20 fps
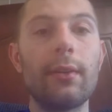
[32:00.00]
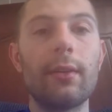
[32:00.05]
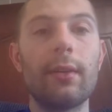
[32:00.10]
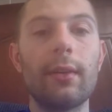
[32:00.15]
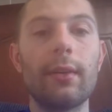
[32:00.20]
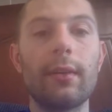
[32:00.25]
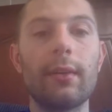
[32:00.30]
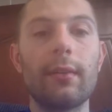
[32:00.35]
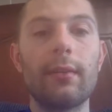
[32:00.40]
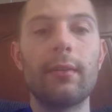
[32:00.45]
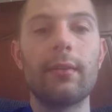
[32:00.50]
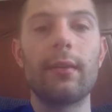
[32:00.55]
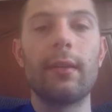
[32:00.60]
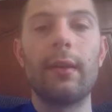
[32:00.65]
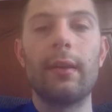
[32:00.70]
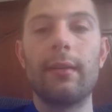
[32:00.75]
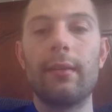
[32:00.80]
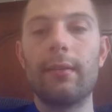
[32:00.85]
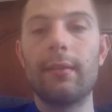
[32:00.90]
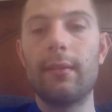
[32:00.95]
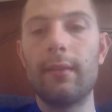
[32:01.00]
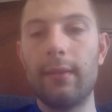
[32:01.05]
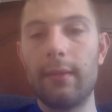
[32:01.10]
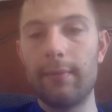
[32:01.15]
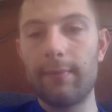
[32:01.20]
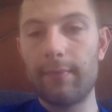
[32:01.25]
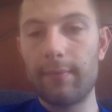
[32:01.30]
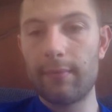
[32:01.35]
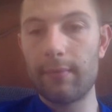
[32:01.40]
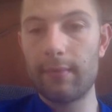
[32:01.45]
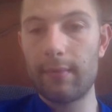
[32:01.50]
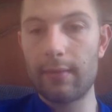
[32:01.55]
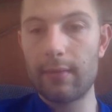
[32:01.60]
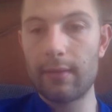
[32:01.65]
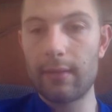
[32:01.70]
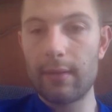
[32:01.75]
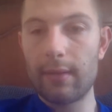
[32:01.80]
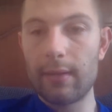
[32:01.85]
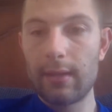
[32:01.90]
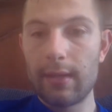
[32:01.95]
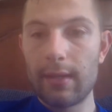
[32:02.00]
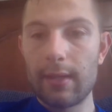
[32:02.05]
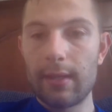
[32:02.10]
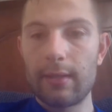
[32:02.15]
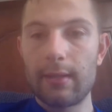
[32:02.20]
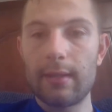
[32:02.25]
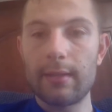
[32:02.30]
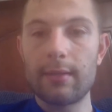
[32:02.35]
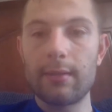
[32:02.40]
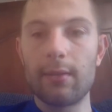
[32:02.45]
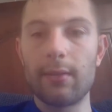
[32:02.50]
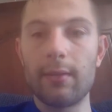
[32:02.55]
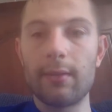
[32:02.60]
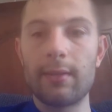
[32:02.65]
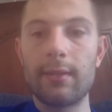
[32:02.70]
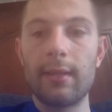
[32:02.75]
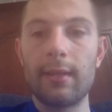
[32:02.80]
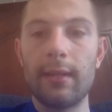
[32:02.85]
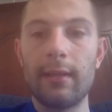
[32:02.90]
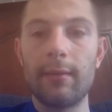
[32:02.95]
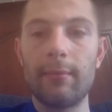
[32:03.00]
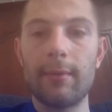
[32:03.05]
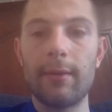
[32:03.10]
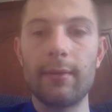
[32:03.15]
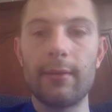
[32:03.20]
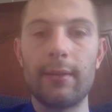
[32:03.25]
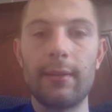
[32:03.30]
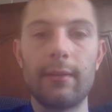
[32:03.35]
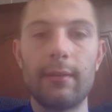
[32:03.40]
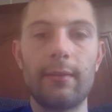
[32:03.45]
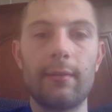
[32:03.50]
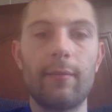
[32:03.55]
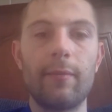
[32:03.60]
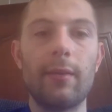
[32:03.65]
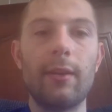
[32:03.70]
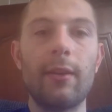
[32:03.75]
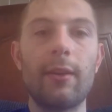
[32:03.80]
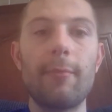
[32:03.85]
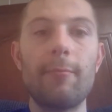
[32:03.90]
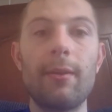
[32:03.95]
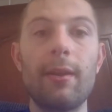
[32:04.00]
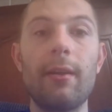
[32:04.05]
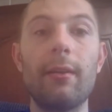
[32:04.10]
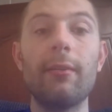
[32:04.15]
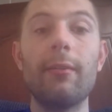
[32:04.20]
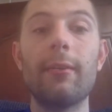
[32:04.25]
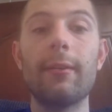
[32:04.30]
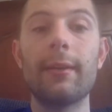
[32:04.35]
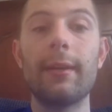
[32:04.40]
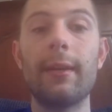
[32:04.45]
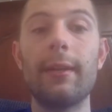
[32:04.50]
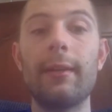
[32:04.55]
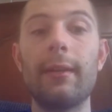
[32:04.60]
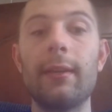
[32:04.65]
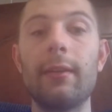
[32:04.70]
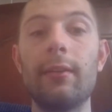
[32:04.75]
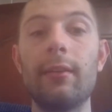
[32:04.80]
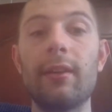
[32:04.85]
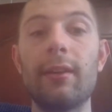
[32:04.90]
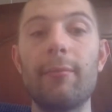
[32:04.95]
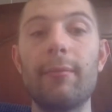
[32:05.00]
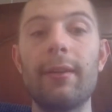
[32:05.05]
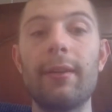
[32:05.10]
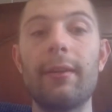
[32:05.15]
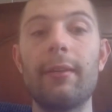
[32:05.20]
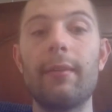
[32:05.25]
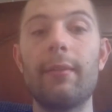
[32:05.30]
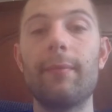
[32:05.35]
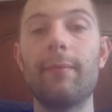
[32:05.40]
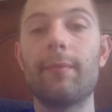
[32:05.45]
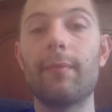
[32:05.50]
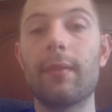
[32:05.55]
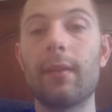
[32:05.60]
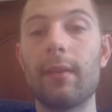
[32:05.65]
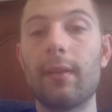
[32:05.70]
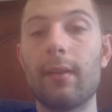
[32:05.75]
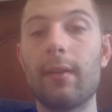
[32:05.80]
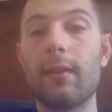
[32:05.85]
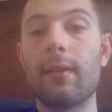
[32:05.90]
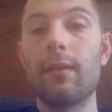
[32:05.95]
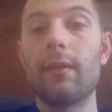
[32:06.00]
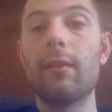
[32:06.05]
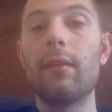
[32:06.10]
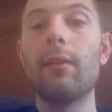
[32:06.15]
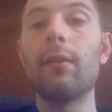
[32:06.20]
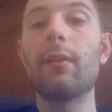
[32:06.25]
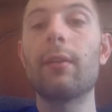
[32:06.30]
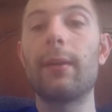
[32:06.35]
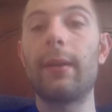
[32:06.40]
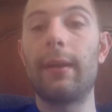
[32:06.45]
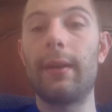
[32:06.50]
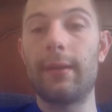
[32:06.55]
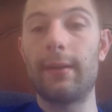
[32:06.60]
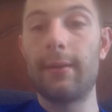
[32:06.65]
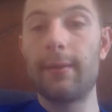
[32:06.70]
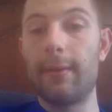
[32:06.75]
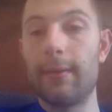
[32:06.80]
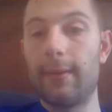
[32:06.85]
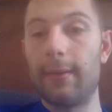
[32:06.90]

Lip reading: Like, see, that's the whole thing about it. You can be unlucky and then you can be lucky.